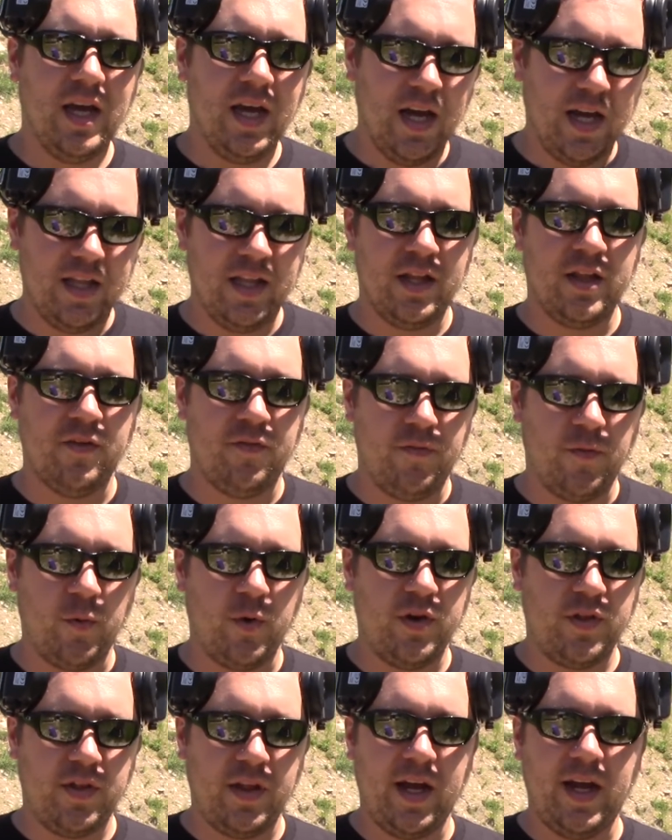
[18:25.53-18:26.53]
And then the
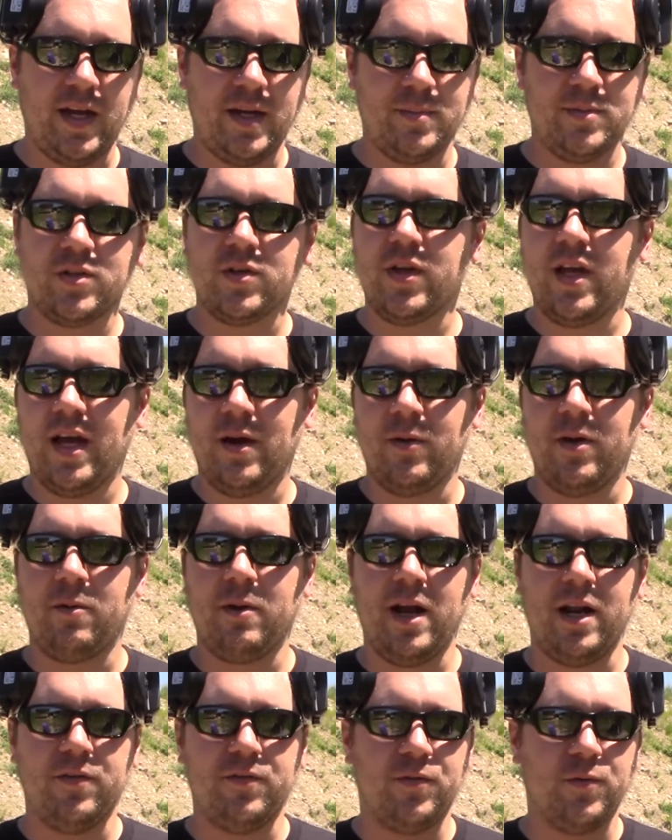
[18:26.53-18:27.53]
fourth time, so yeah, we
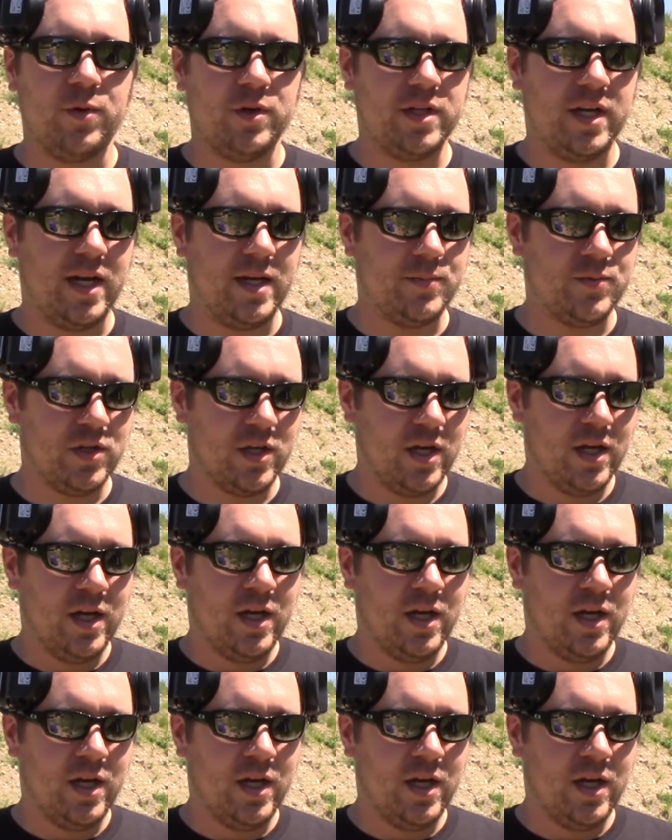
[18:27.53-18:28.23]
ran it 4 times.